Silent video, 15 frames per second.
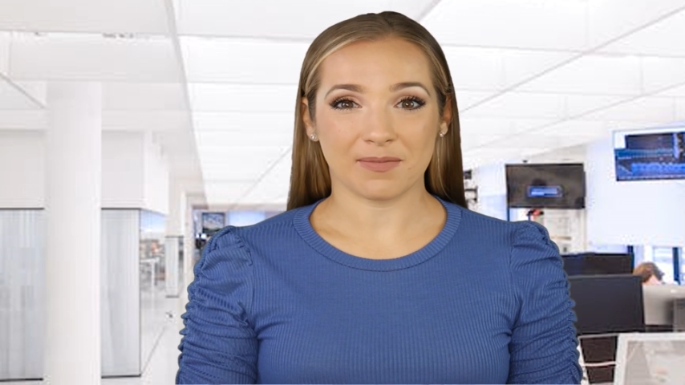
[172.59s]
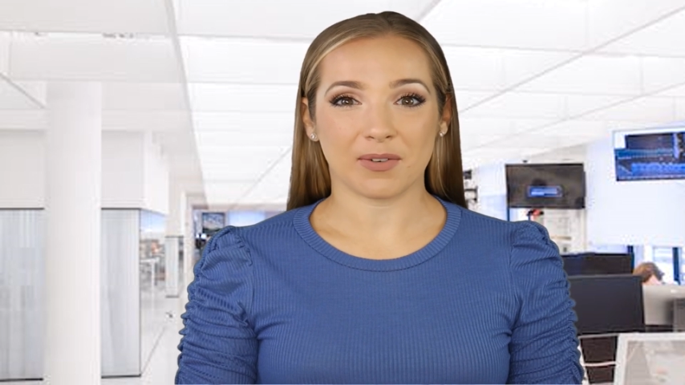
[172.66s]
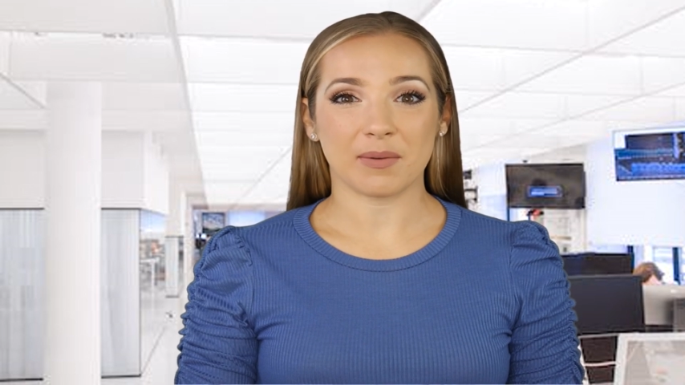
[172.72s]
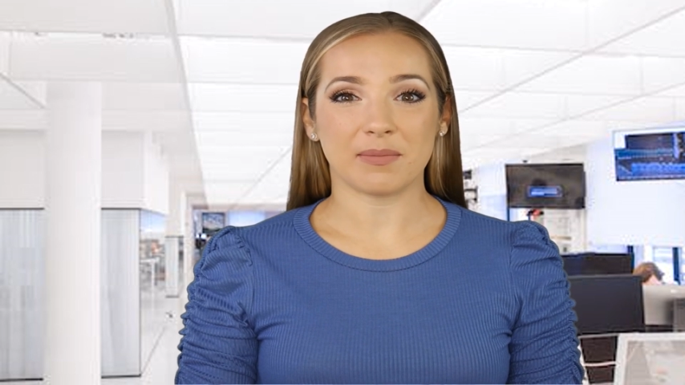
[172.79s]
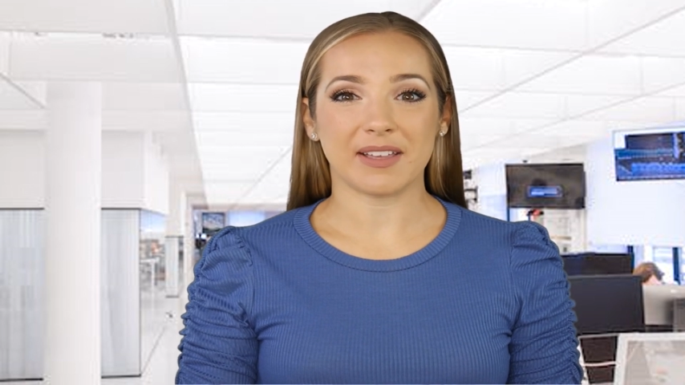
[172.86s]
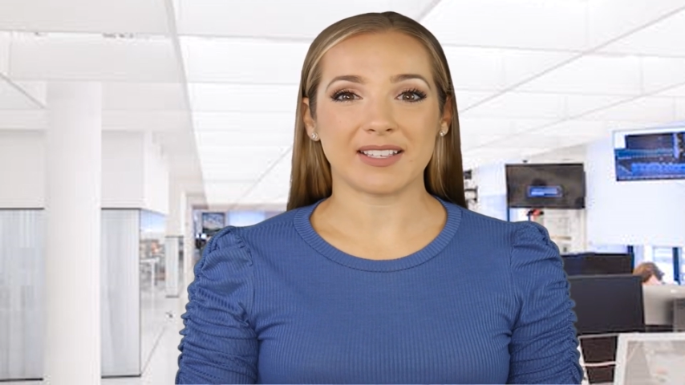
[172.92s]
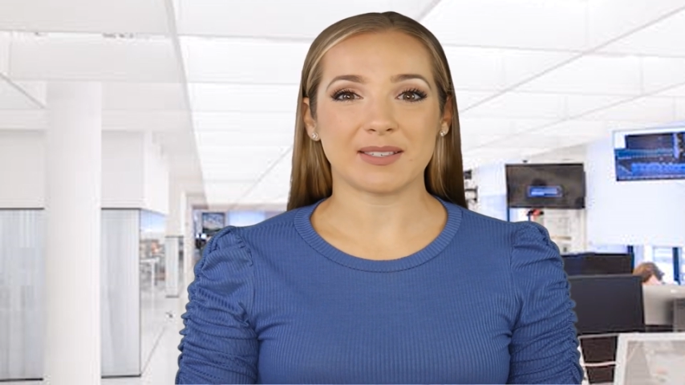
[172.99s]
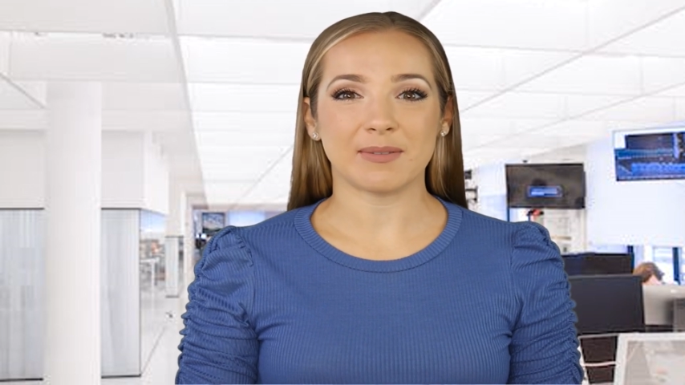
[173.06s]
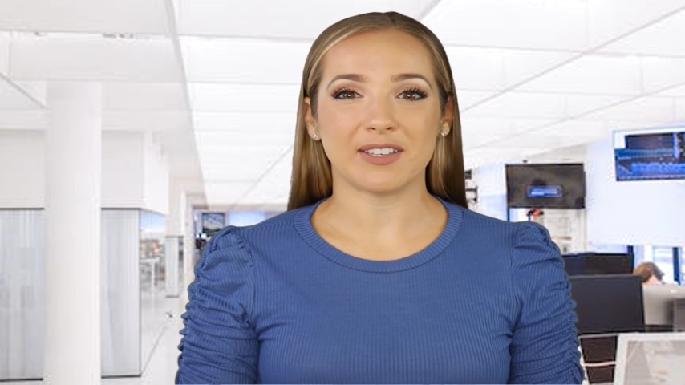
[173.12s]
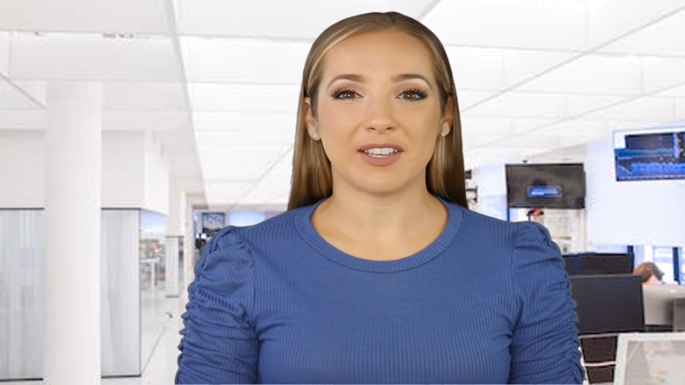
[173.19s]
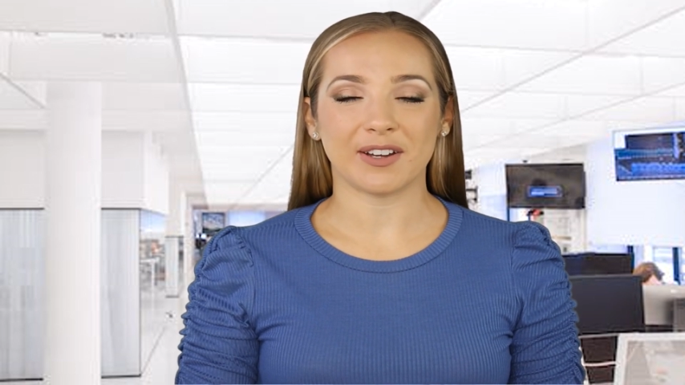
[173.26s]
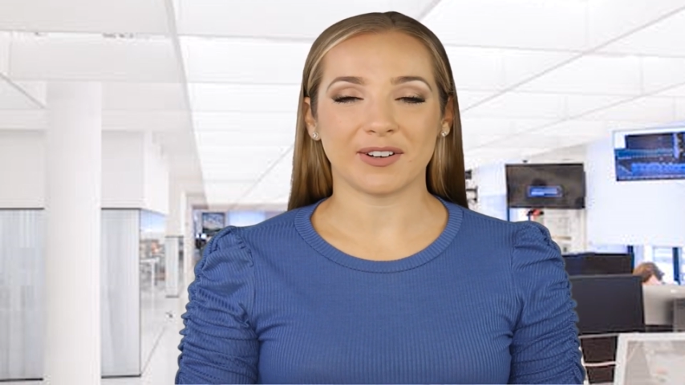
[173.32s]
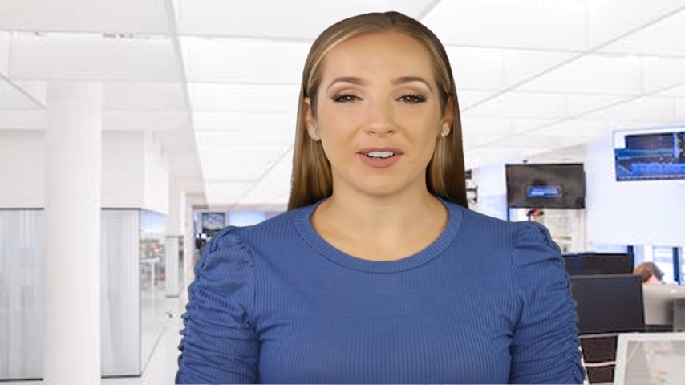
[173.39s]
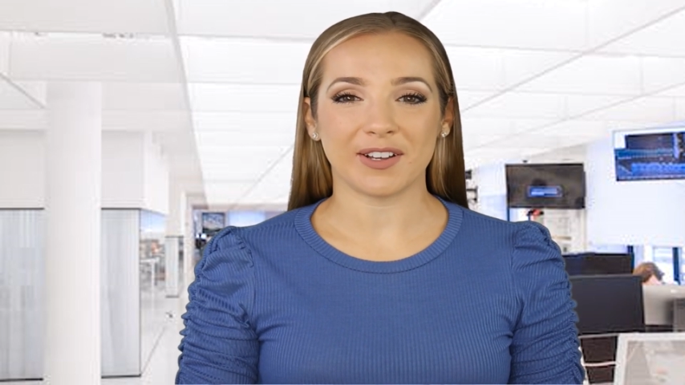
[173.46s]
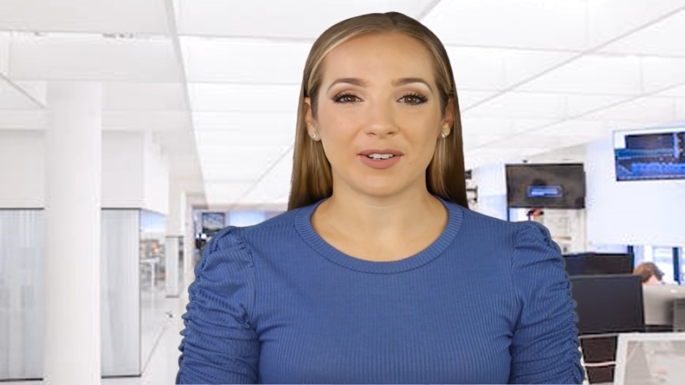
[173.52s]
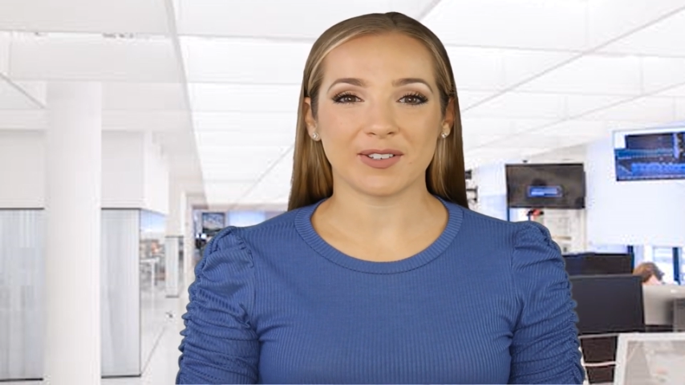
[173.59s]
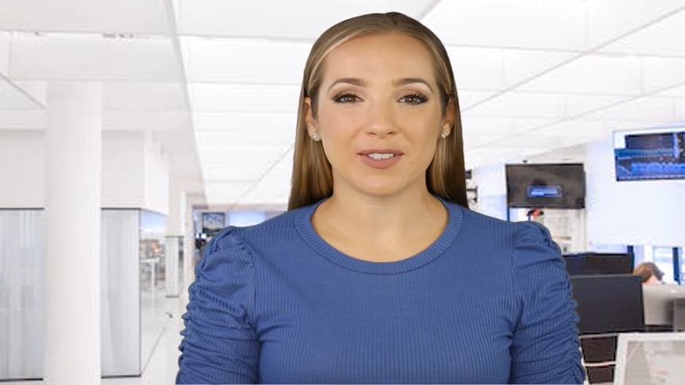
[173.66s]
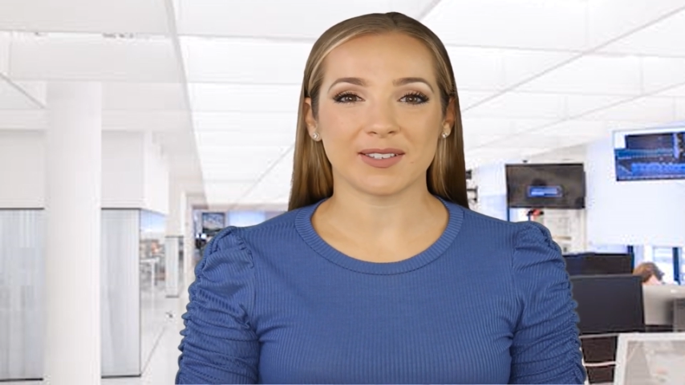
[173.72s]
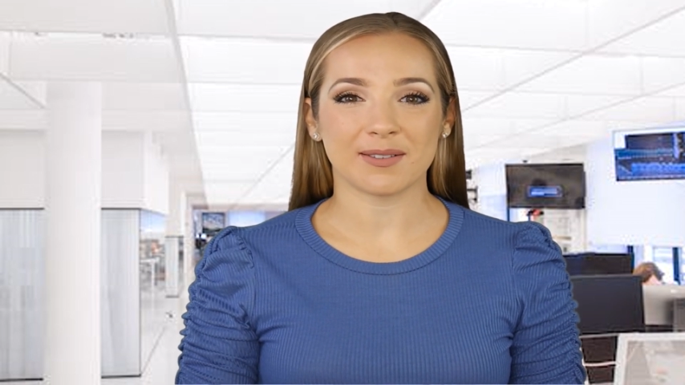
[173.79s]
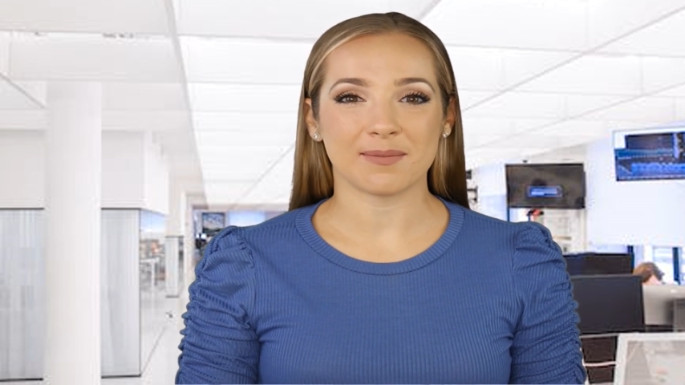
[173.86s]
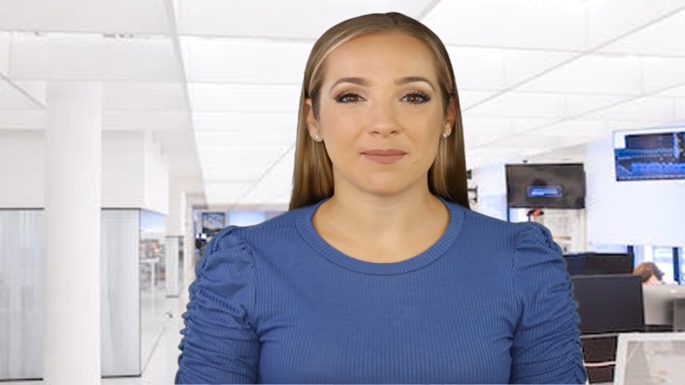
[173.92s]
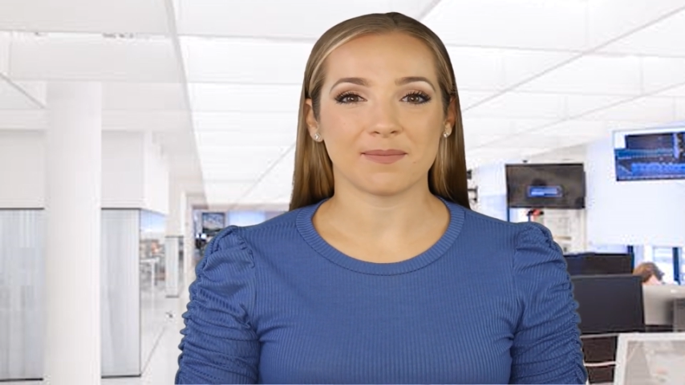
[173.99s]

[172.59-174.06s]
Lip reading: from these materials.